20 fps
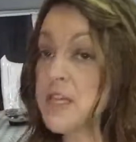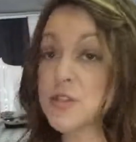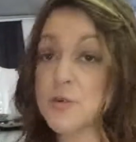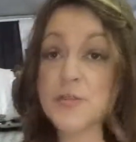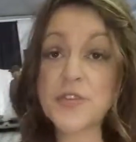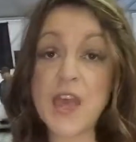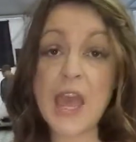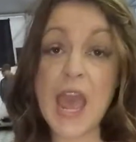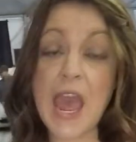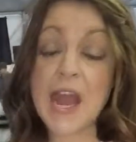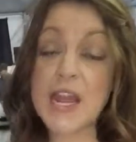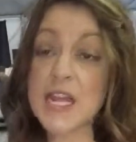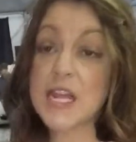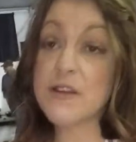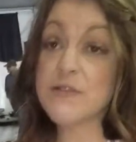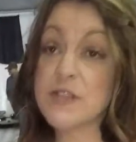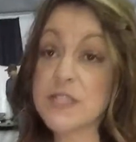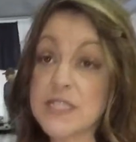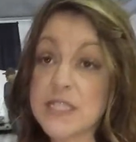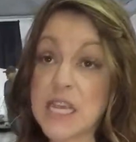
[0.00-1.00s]
with any
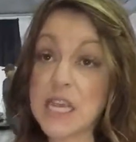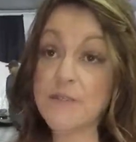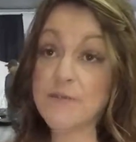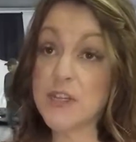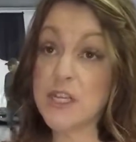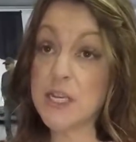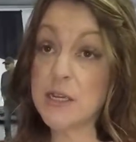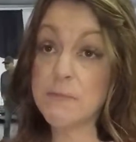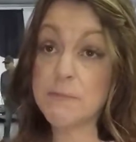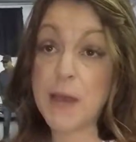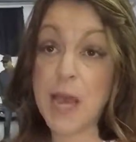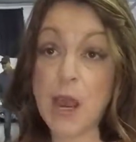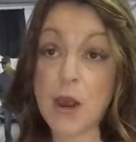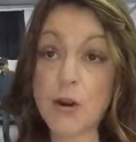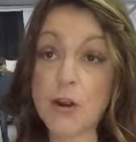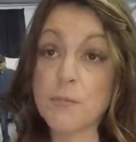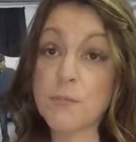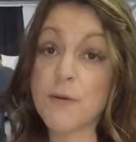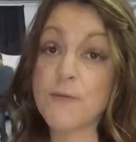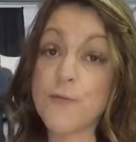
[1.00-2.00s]
of the safety,
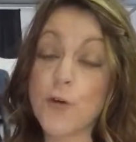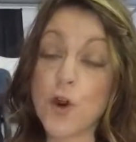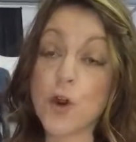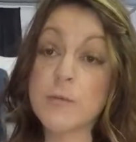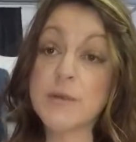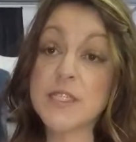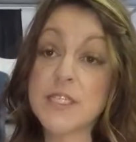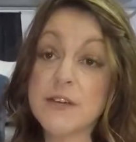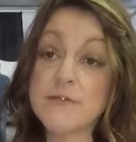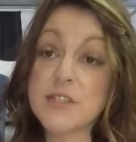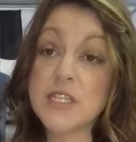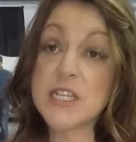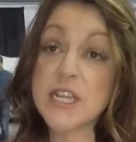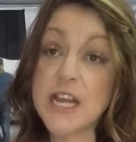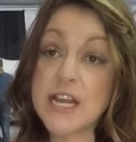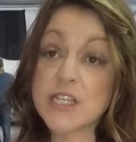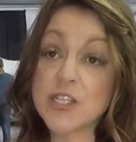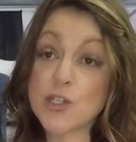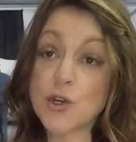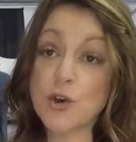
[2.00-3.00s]
power, and performance of
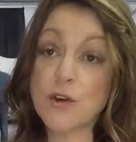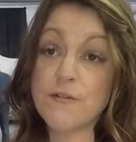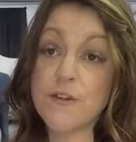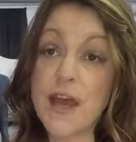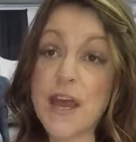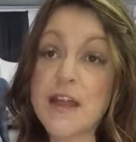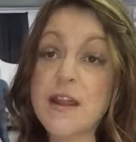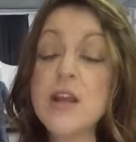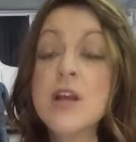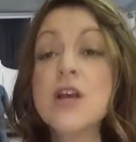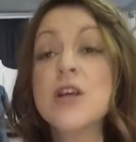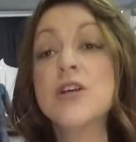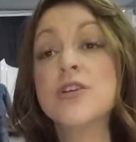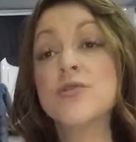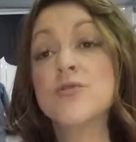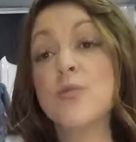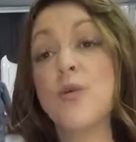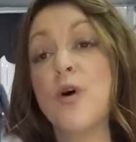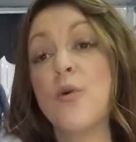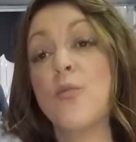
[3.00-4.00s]
today's Corvette.
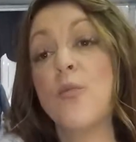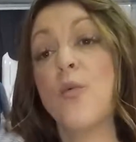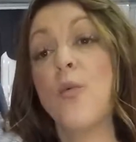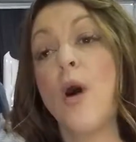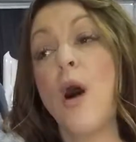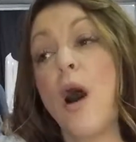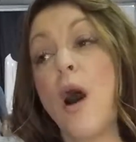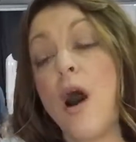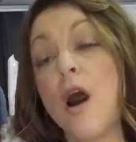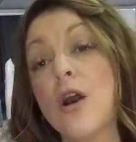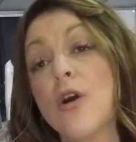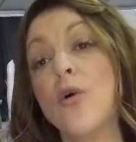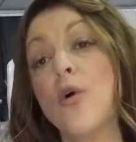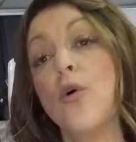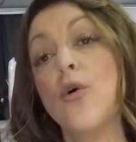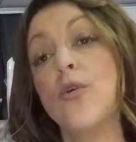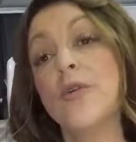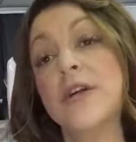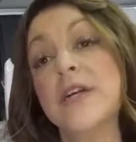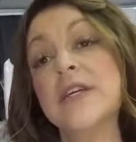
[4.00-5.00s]
So what our
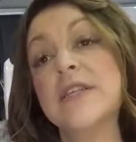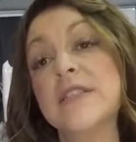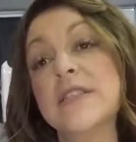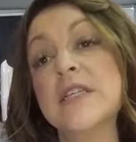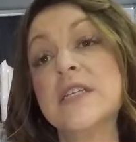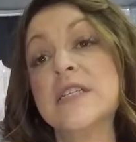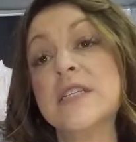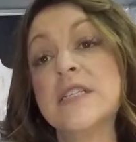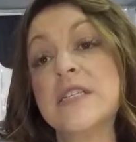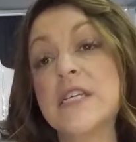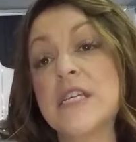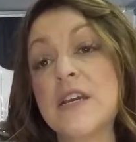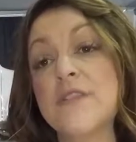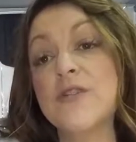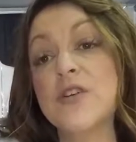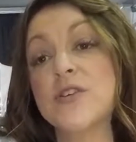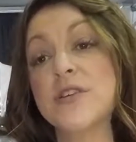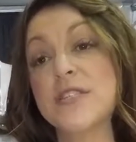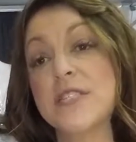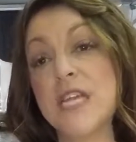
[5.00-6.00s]
goal is to give
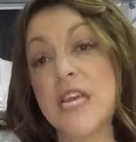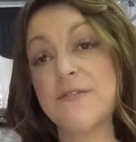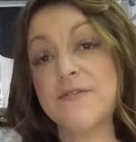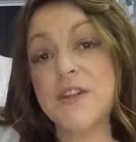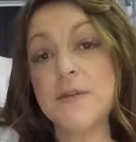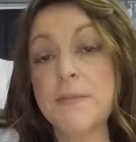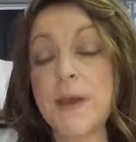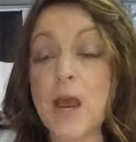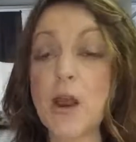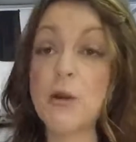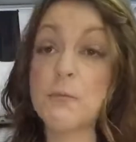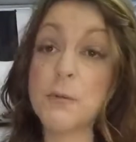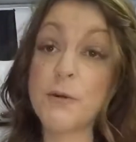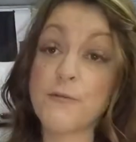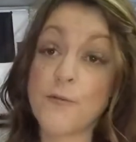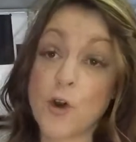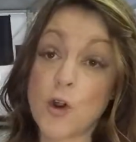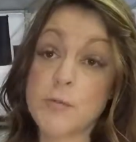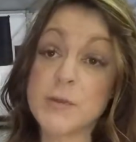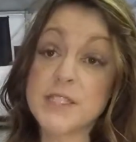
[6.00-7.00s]
you the safety, power, and
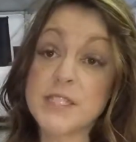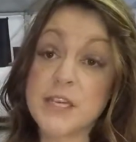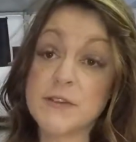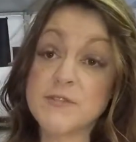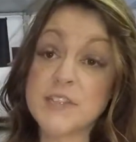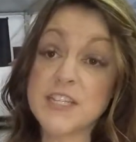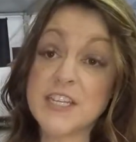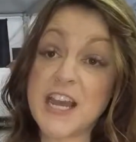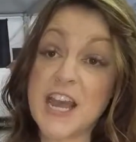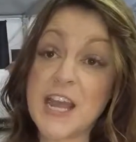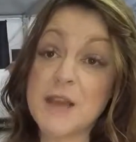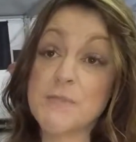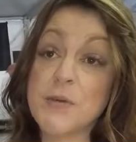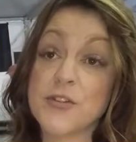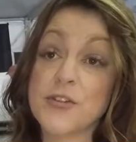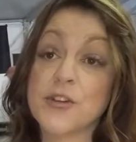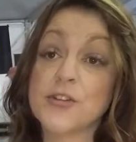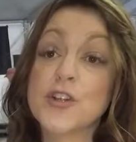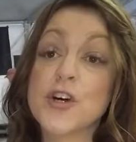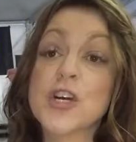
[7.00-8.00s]
performance of today,
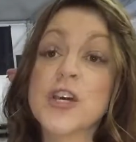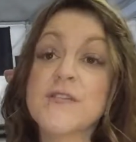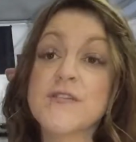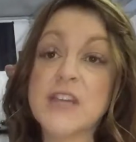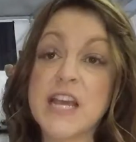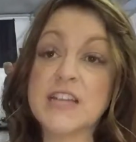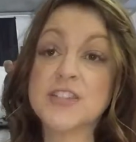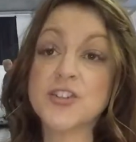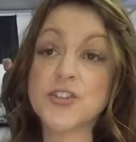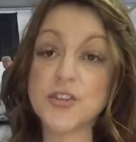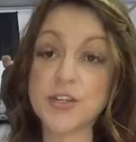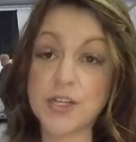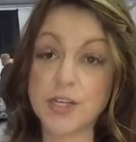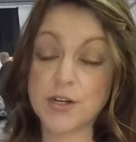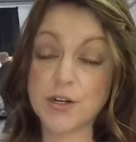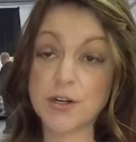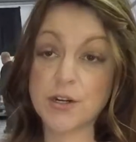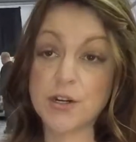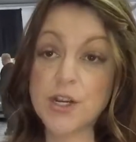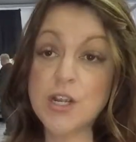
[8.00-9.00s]
but the look of
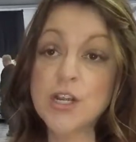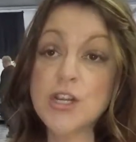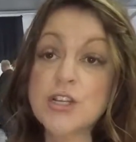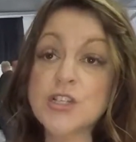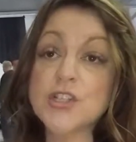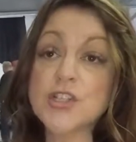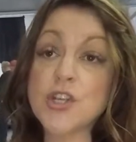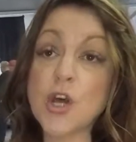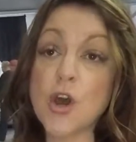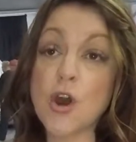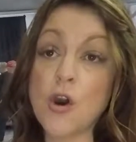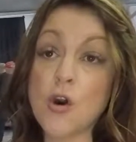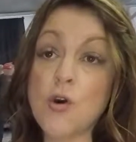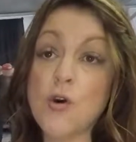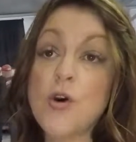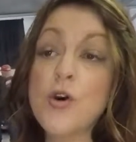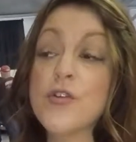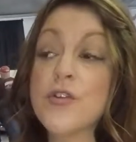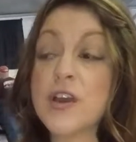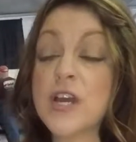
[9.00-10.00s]
yesteryear. So
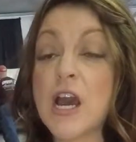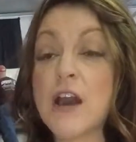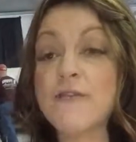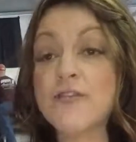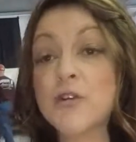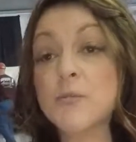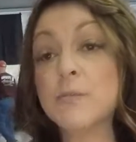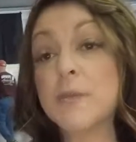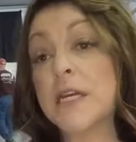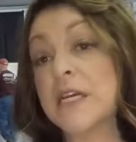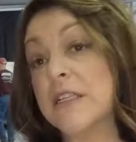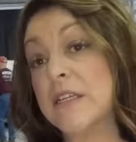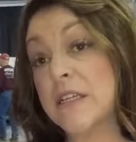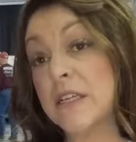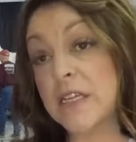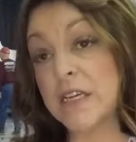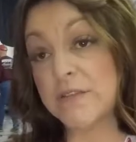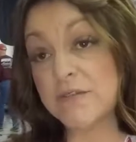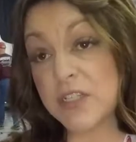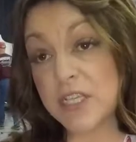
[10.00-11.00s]
the
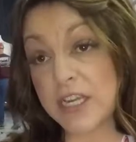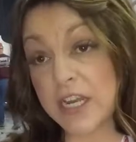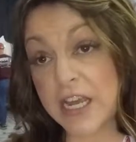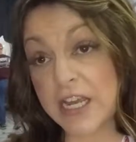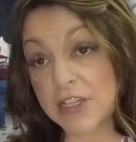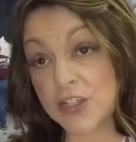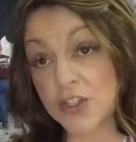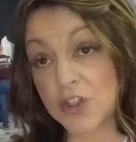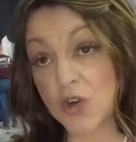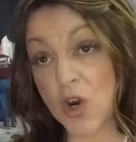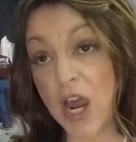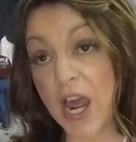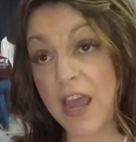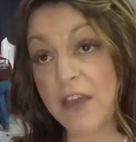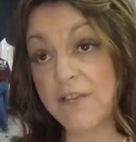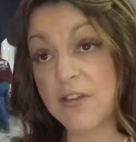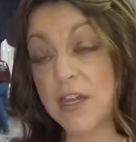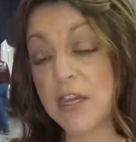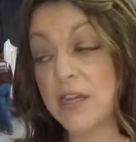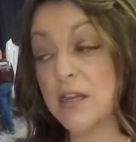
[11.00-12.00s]
comfortability of today's
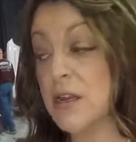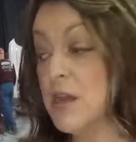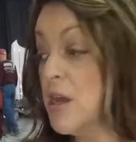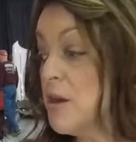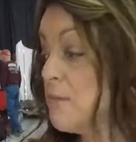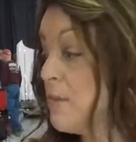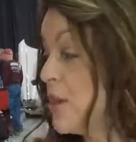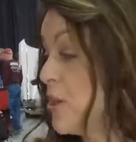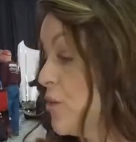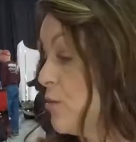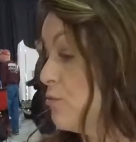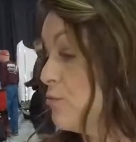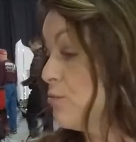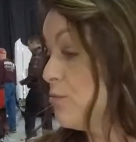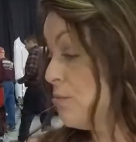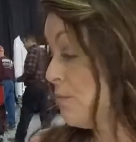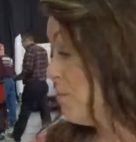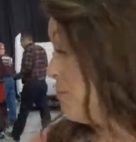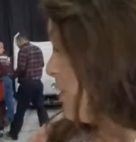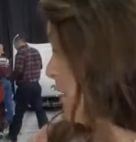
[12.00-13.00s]
driving, but
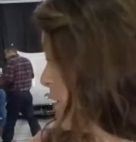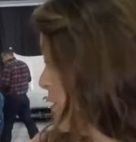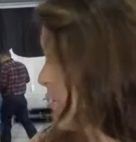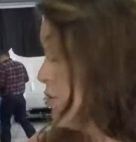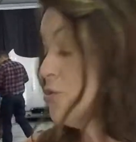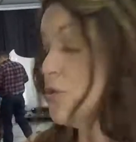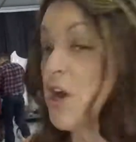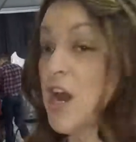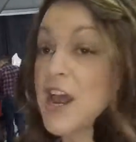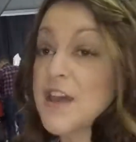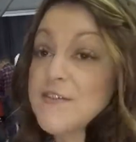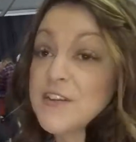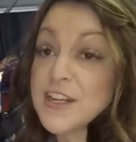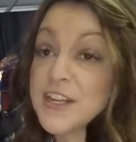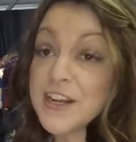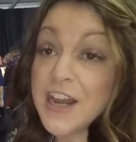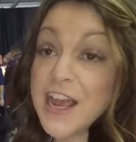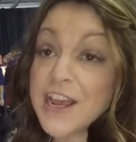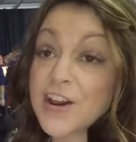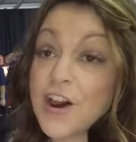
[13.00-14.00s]
you're driving
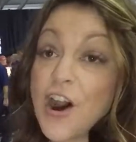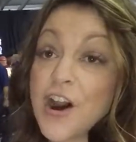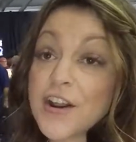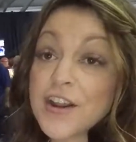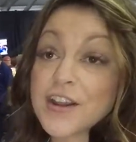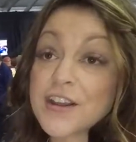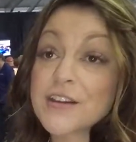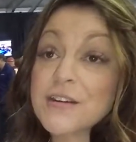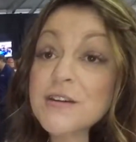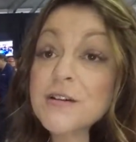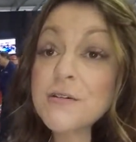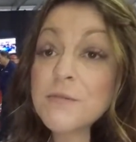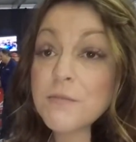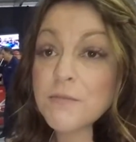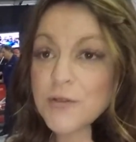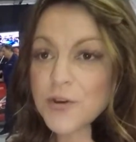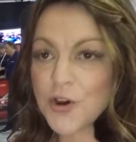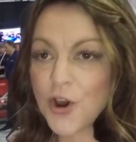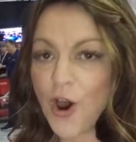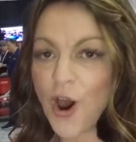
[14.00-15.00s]
an iconic
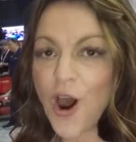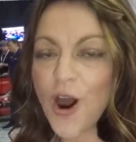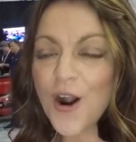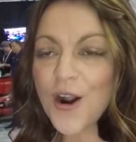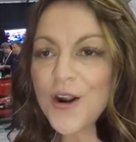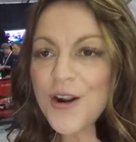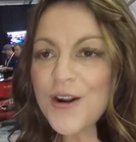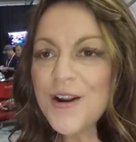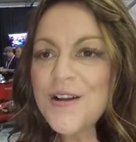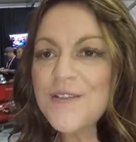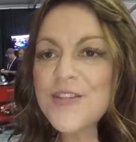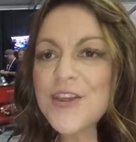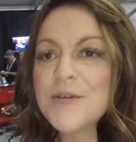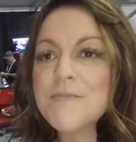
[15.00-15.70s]
car that